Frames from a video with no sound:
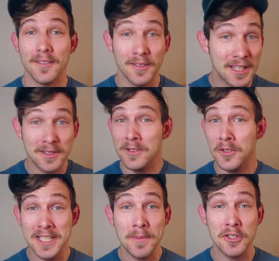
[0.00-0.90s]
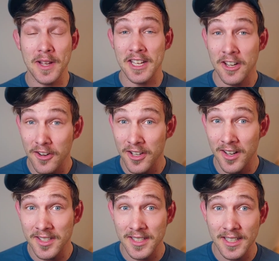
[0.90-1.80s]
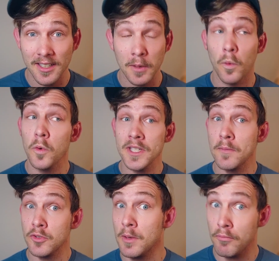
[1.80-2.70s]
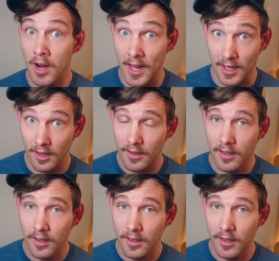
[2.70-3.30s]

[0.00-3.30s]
this will demonstrate curiosity. It won't demonstrate prying.